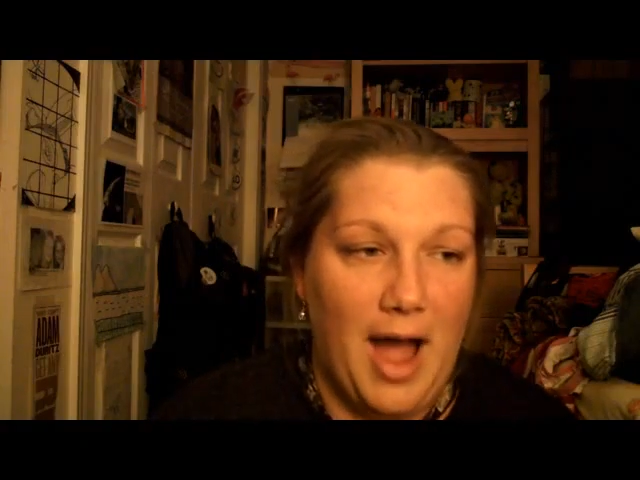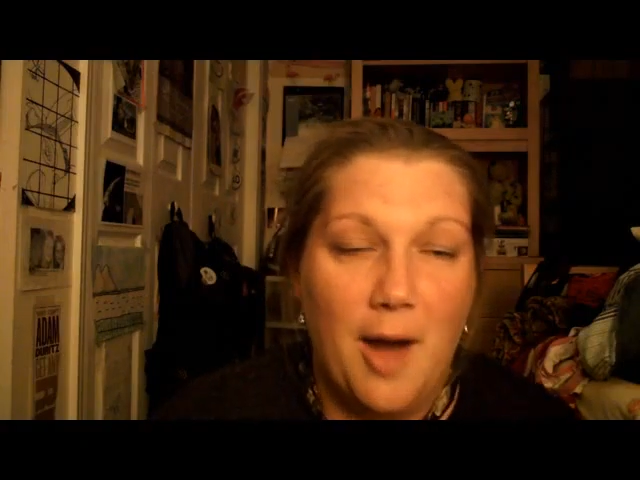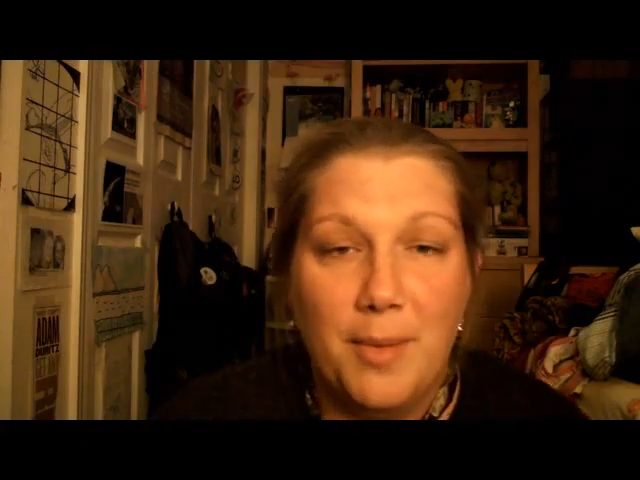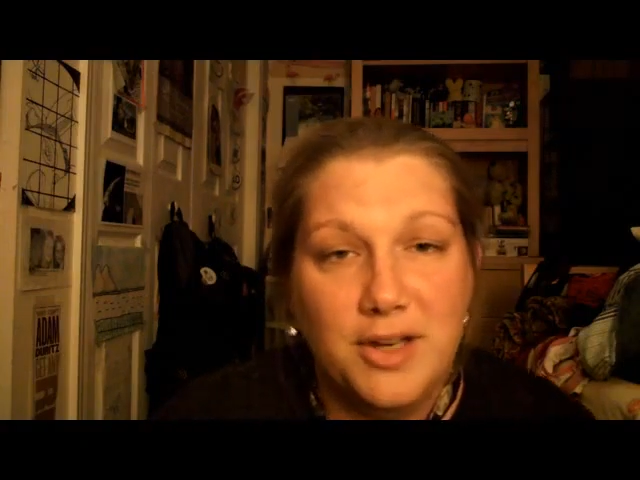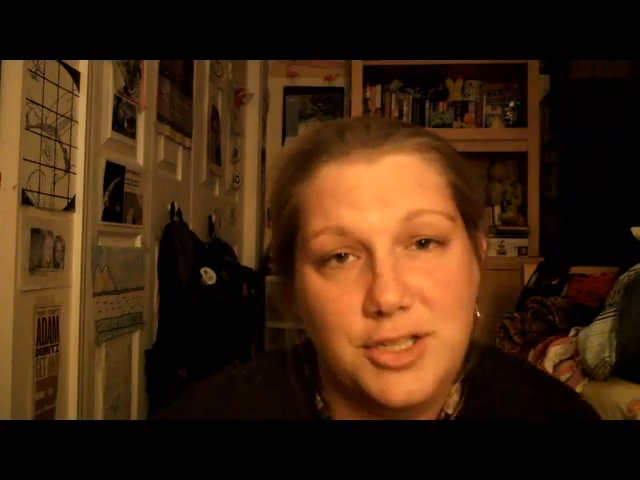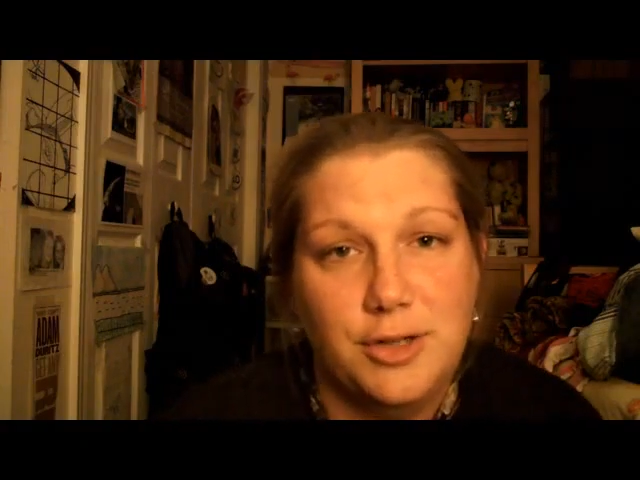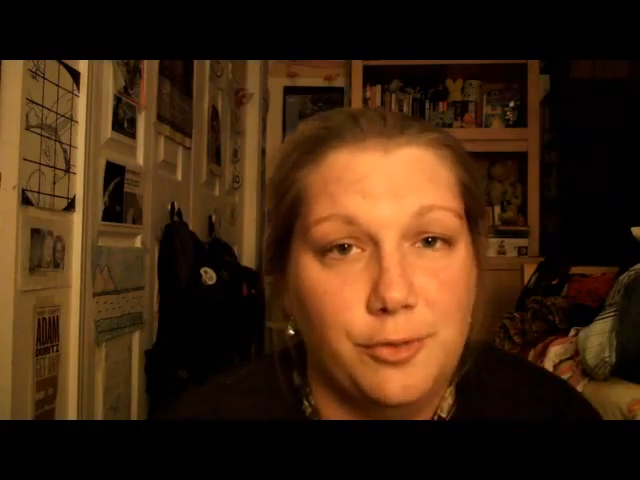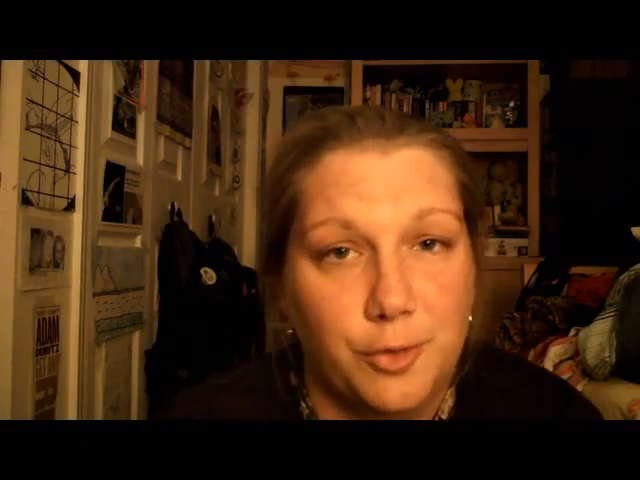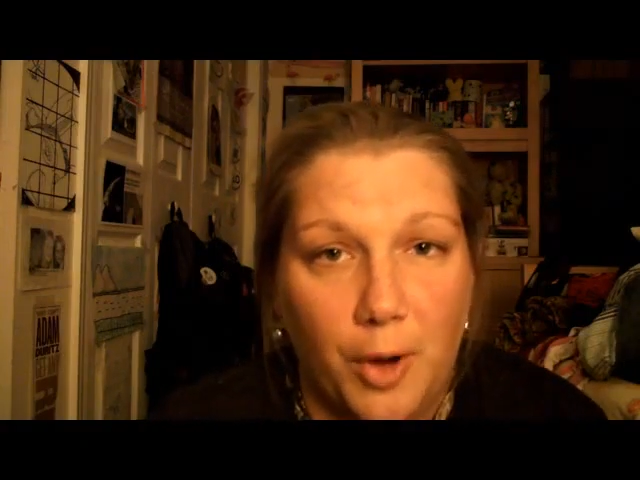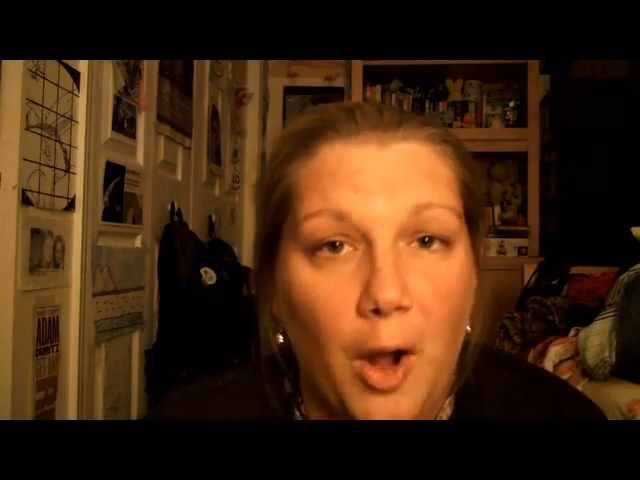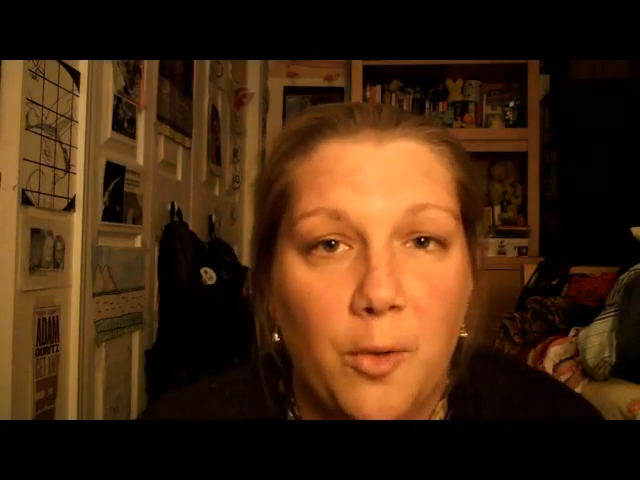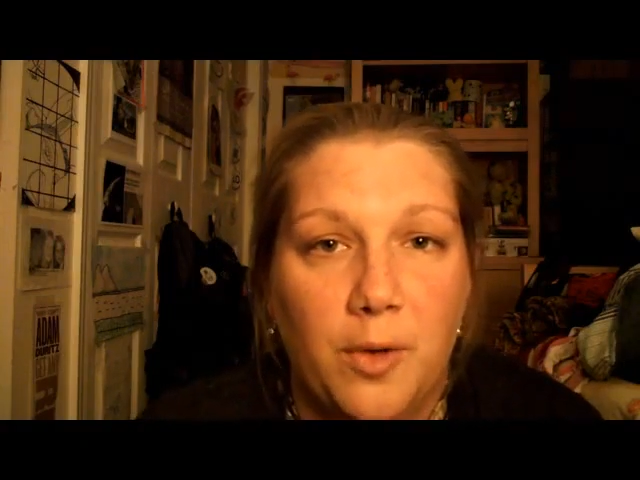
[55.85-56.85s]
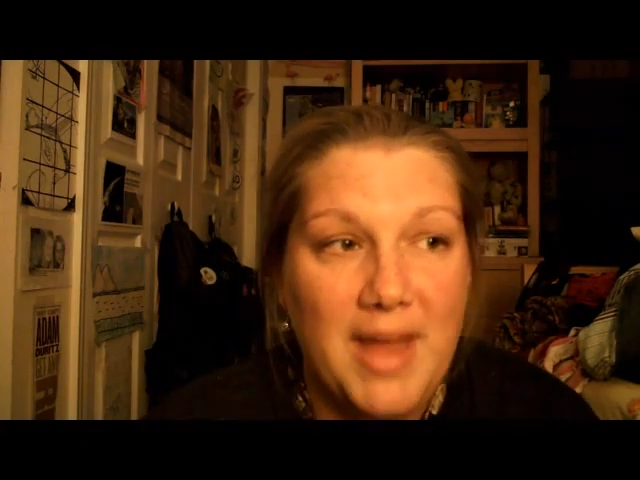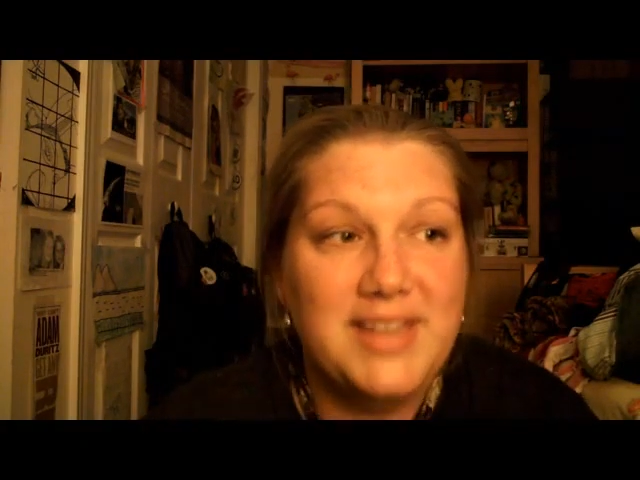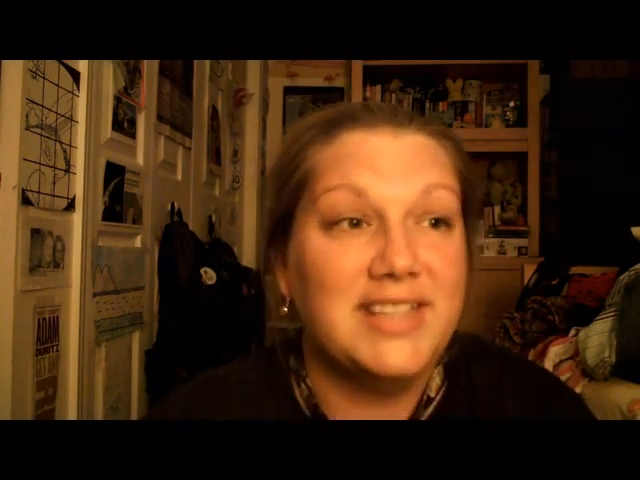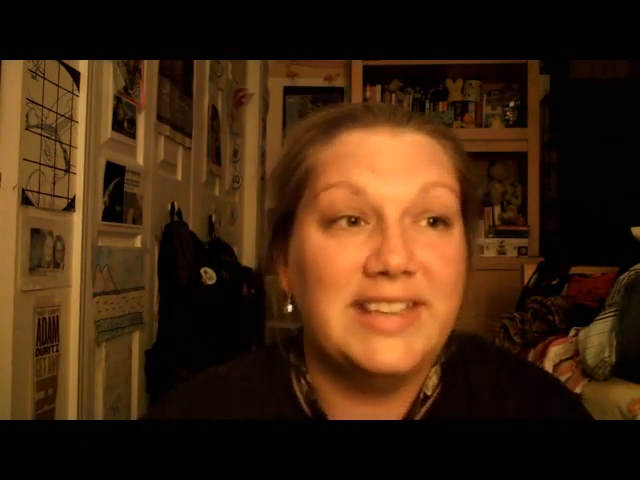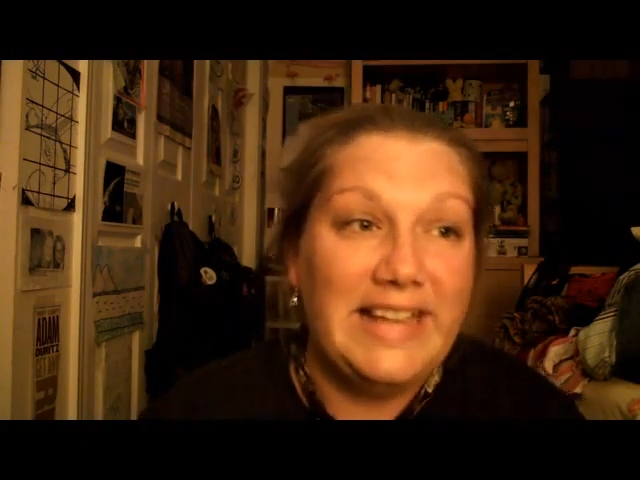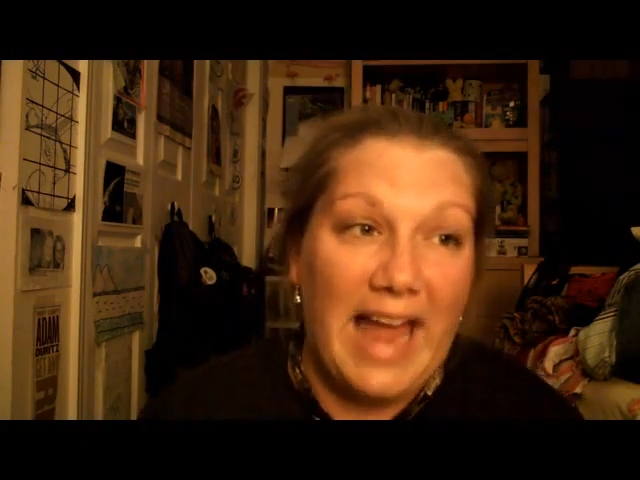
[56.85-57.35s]
how much you've grown,
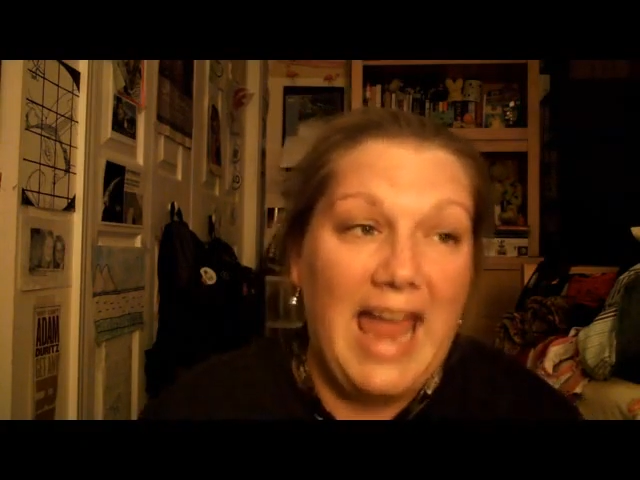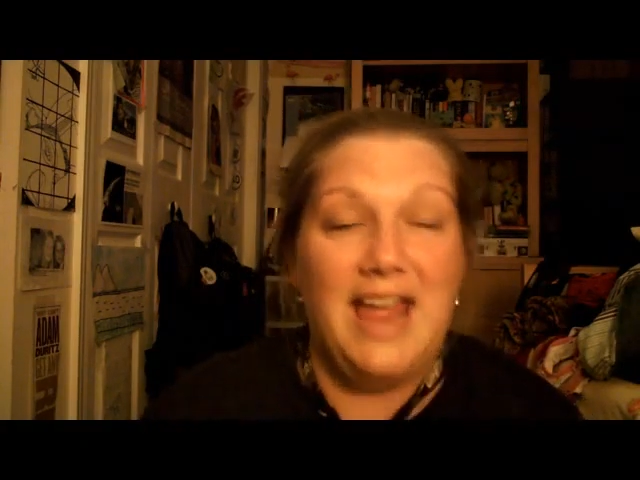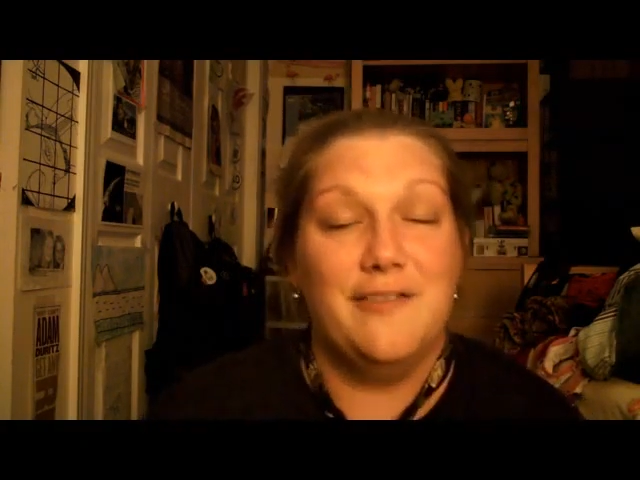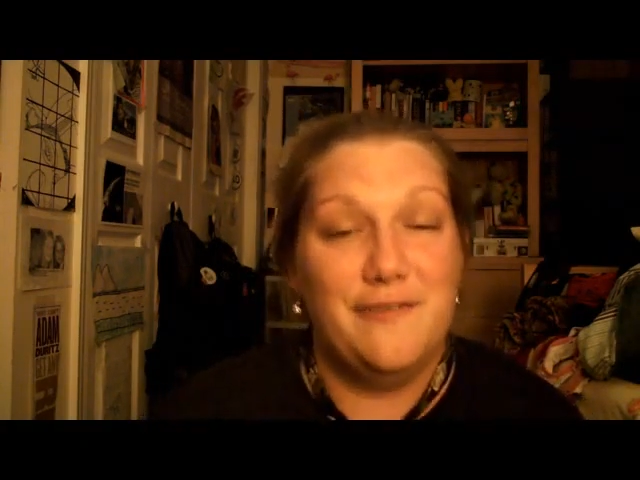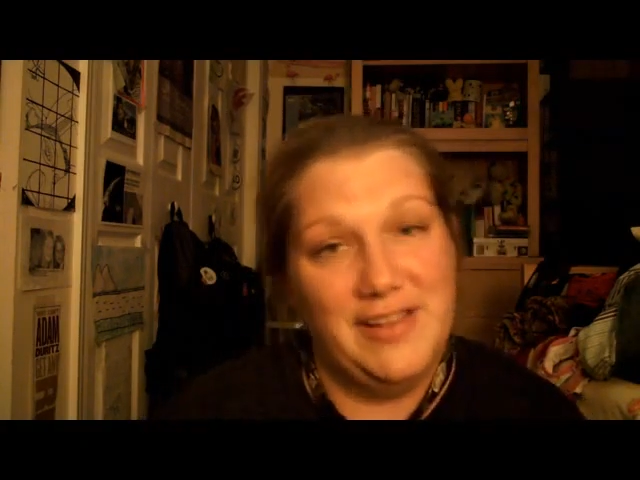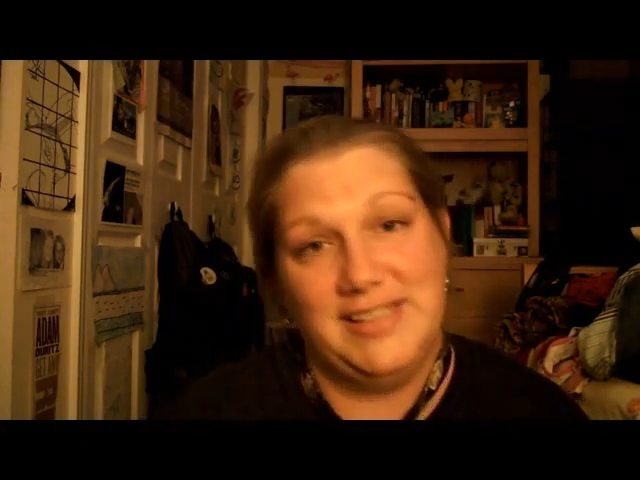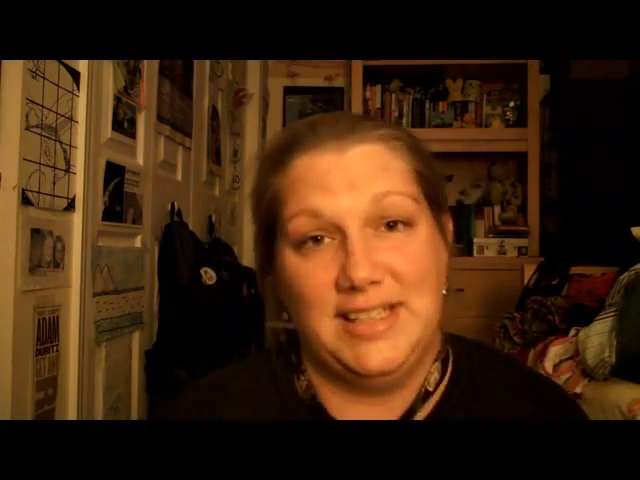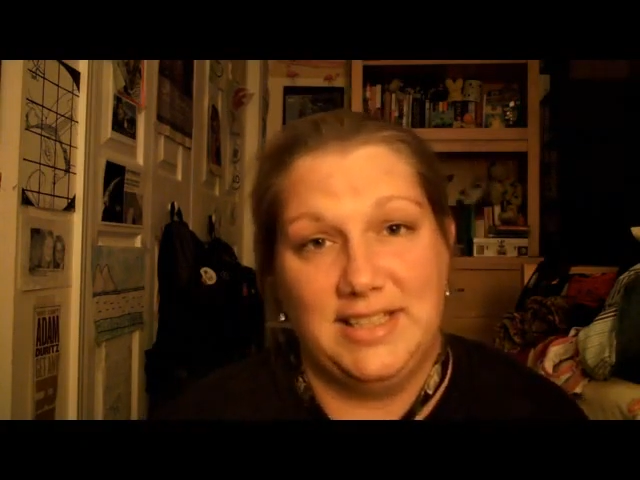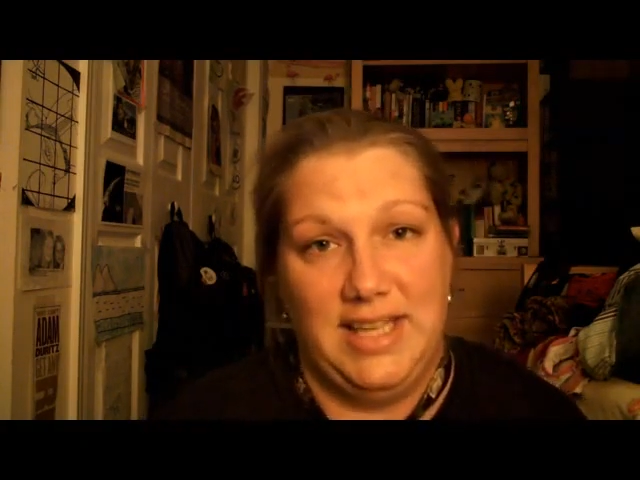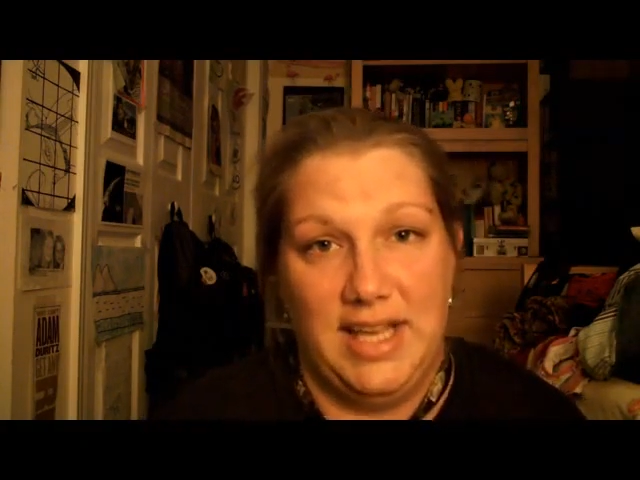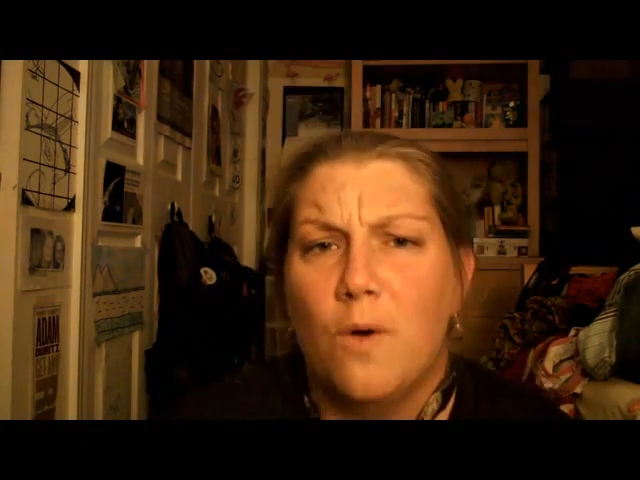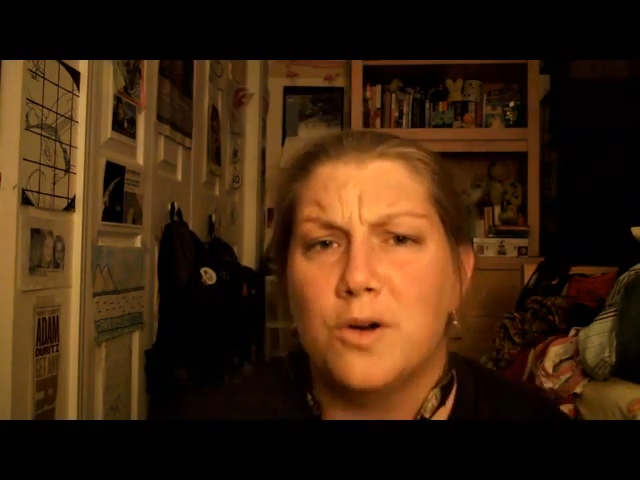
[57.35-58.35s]
mentally and physically.